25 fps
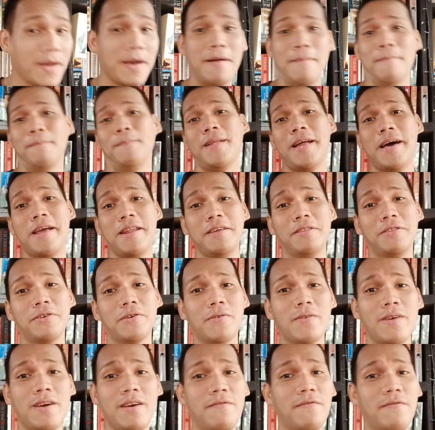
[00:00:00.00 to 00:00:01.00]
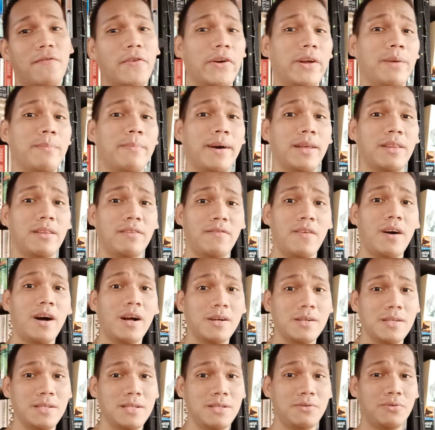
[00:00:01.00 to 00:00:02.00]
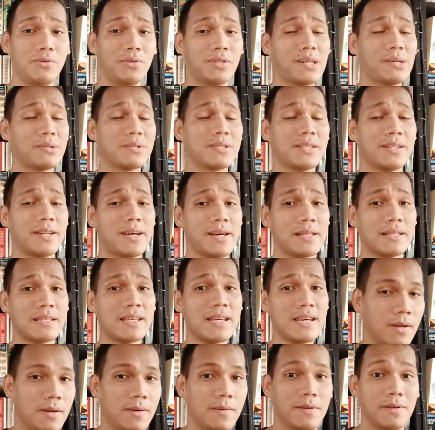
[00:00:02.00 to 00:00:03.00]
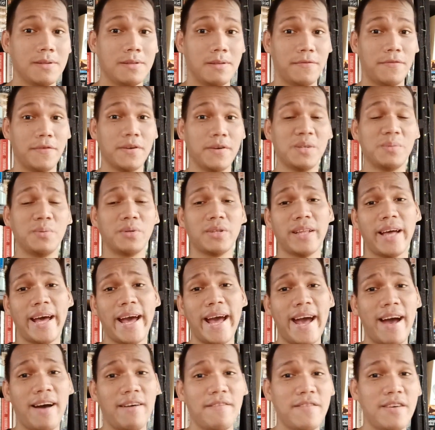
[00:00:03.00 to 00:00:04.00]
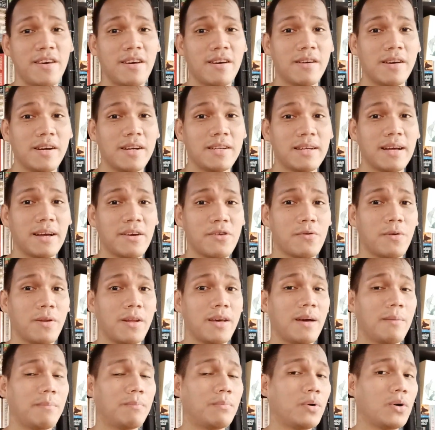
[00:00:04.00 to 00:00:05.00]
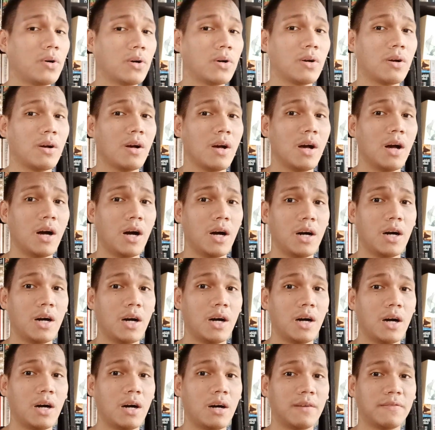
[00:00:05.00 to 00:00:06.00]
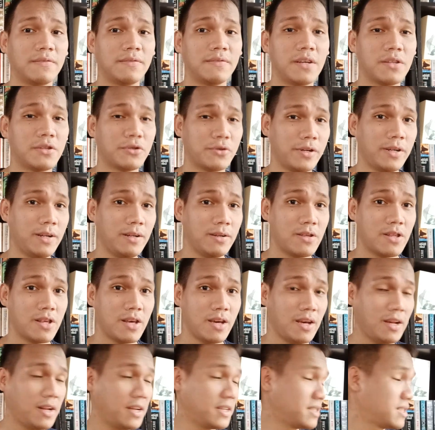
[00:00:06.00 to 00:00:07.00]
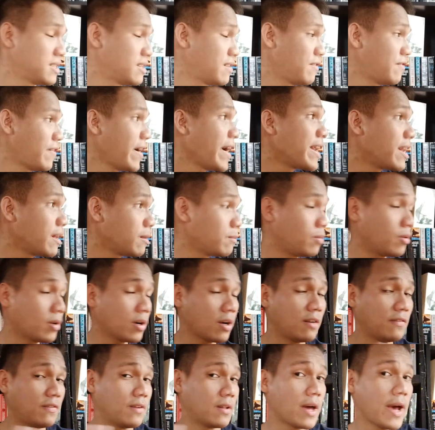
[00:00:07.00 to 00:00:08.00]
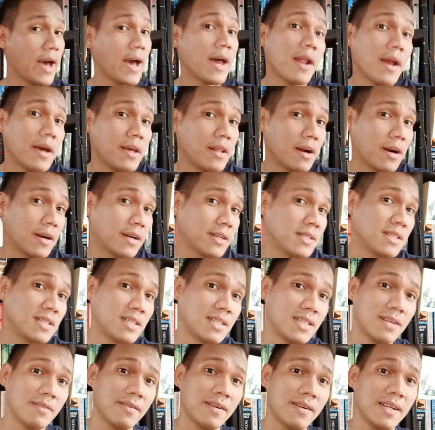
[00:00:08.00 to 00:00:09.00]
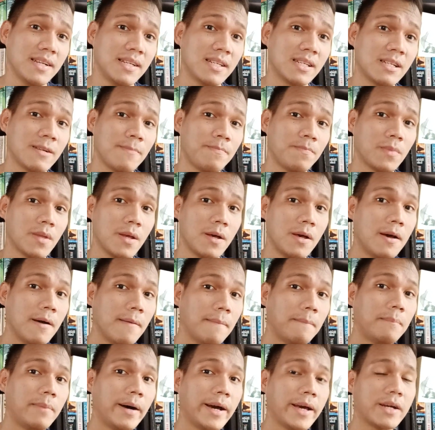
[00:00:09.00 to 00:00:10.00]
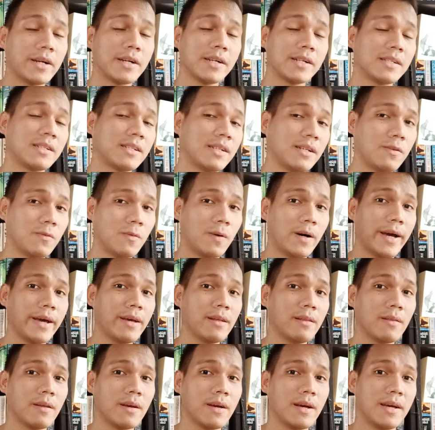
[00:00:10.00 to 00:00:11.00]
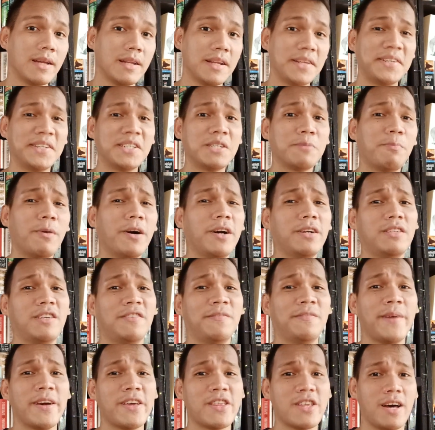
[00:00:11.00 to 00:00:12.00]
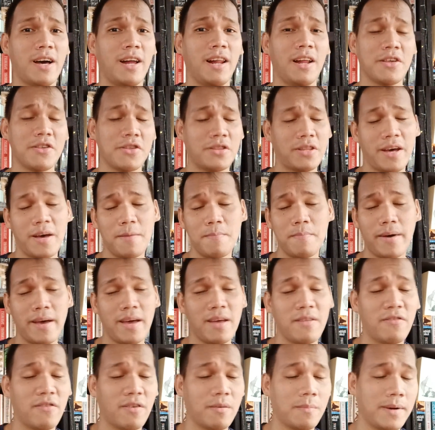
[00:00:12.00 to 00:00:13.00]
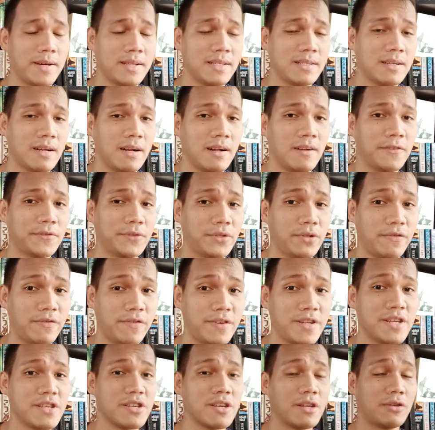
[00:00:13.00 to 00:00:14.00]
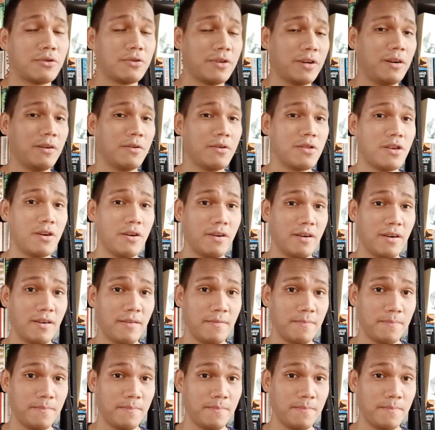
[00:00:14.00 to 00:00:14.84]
planning to read for the month of August 2019. First book that I have here is actually a book of the trilogy. It is the final book of the N.I. Darkened series by Kirsten White. This is part of my challenge that I made for myself to finish a trilogy or